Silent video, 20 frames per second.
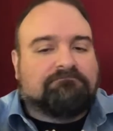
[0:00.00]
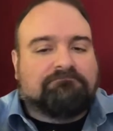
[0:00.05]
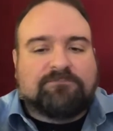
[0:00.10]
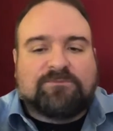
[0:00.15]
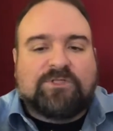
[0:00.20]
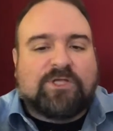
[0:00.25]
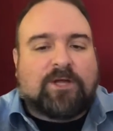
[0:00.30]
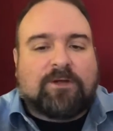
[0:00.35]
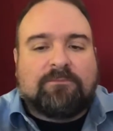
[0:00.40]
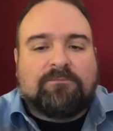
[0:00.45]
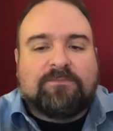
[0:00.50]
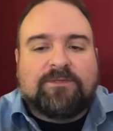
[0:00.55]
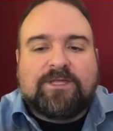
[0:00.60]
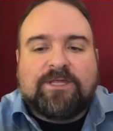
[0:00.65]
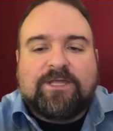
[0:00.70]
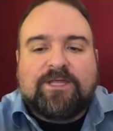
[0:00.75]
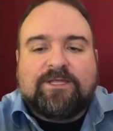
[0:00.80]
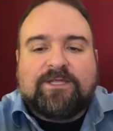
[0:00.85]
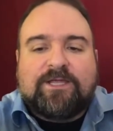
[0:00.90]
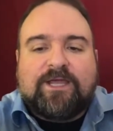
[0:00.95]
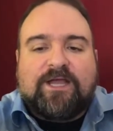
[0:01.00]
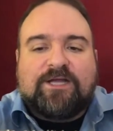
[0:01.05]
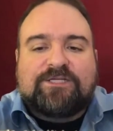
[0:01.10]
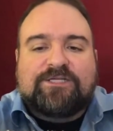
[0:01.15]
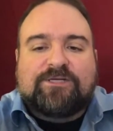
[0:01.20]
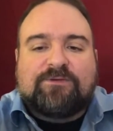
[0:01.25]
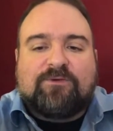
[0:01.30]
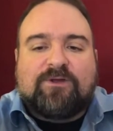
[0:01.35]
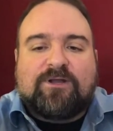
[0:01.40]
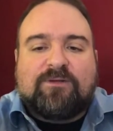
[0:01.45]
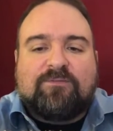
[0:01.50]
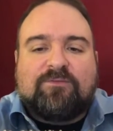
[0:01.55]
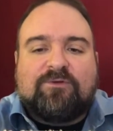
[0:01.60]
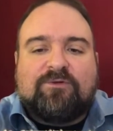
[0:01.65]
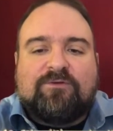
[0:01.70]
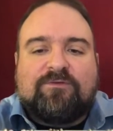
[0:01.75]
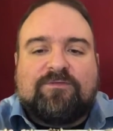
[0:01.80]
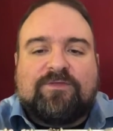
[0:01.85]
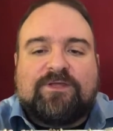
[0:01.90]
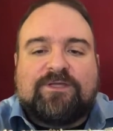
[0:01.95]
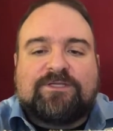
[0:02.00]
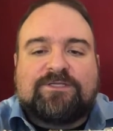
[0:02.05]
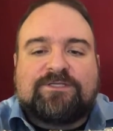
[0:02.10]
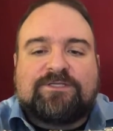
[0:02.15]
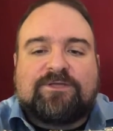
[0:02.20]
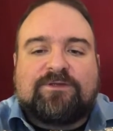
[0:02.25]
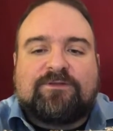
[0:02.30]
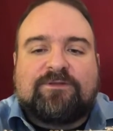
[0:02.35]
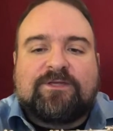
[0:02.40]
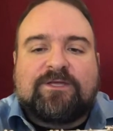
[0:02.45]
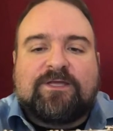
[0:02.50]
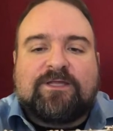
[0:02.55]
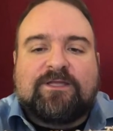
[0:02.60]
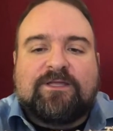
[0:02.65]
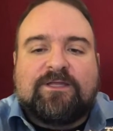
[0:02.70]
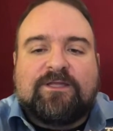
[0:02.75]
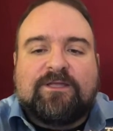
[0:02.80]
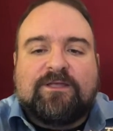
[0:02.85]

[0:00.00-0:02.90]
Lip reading: No, you actually want to move this so that